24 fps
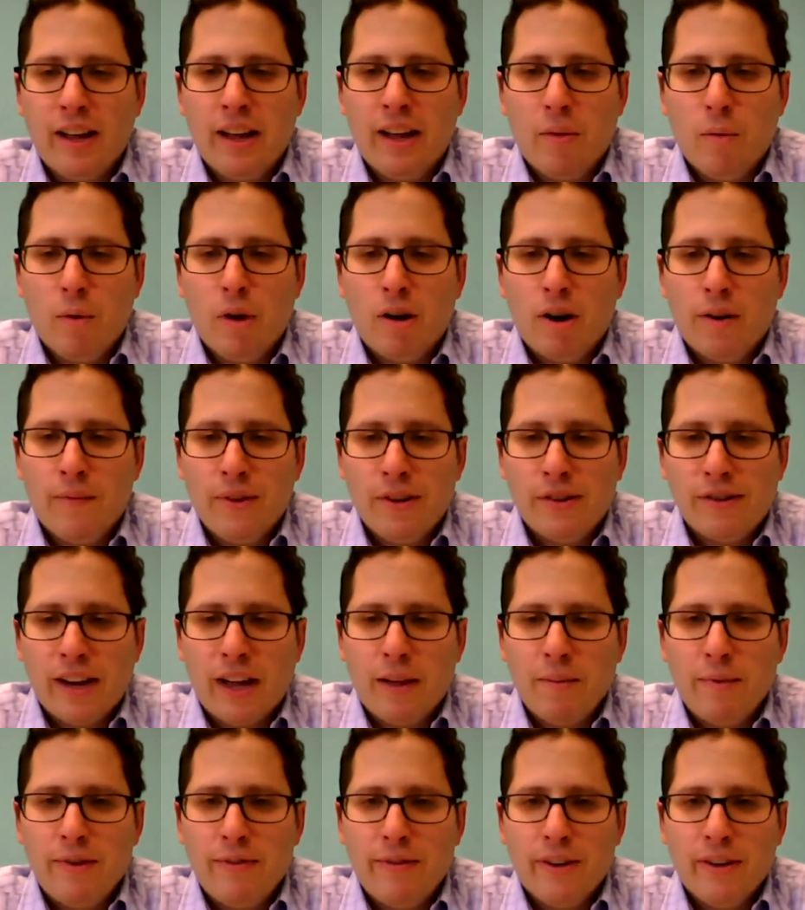Welcome to
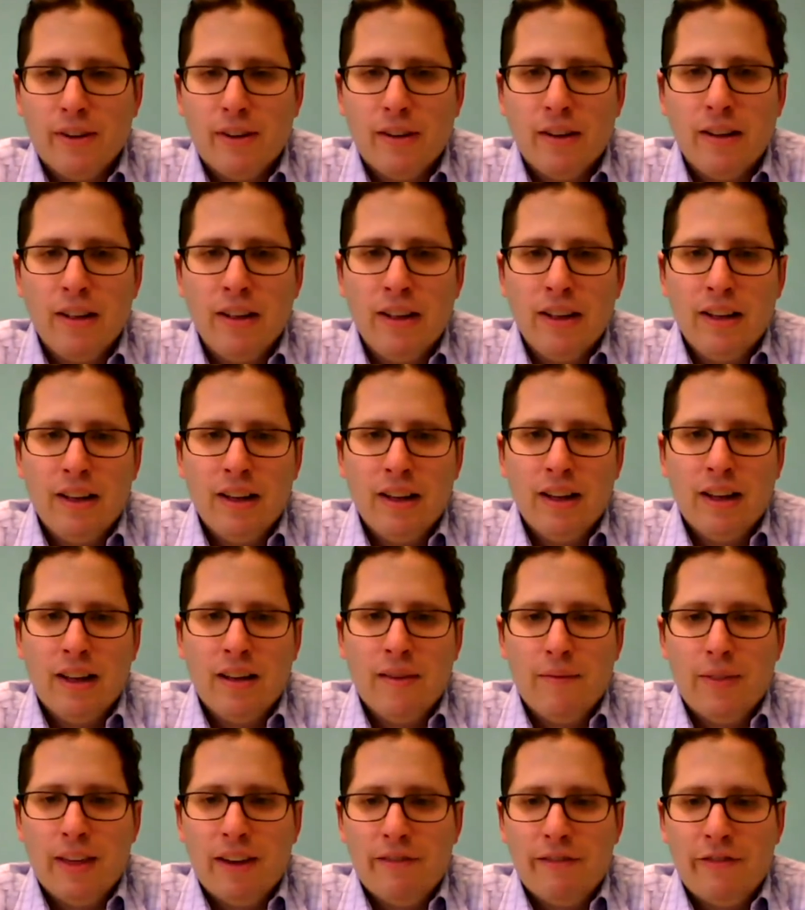Shelbyville,
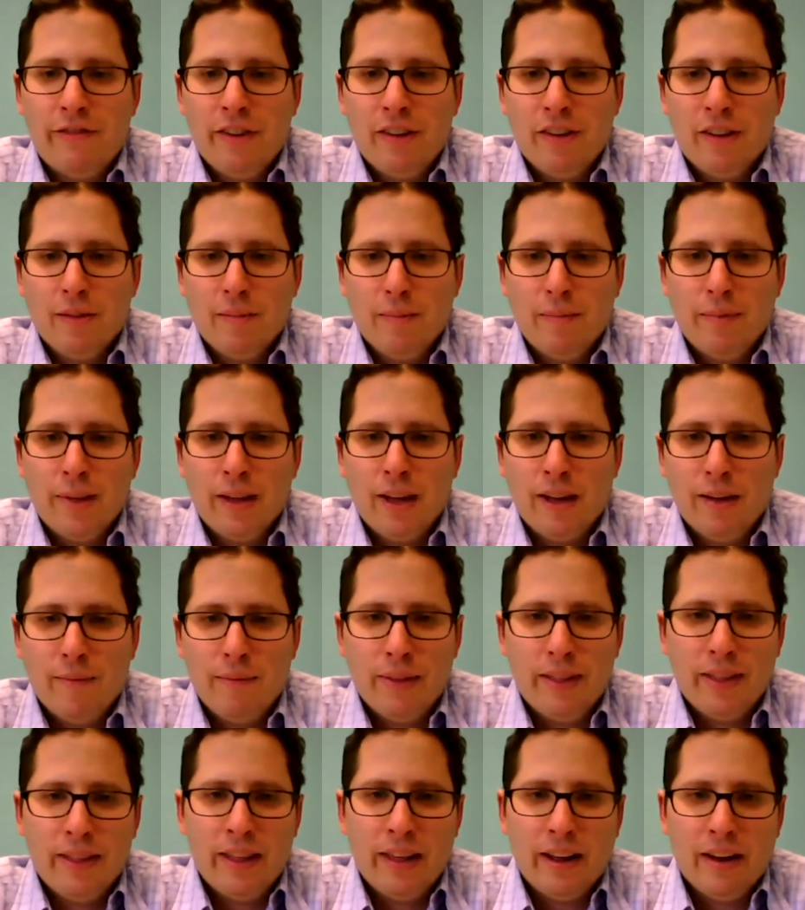that film
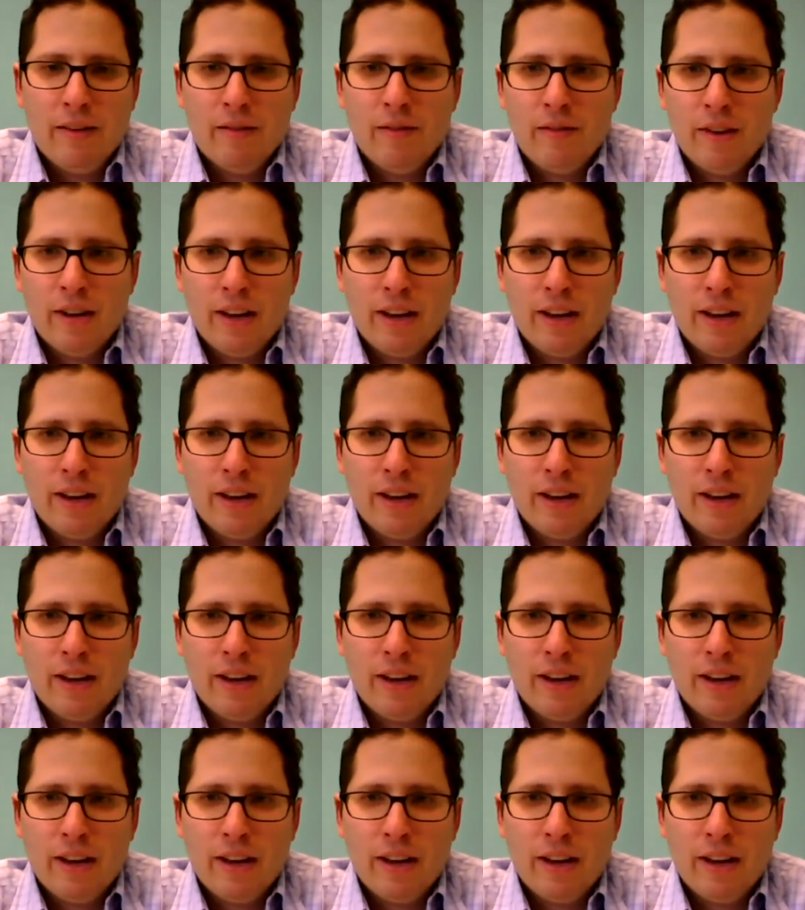that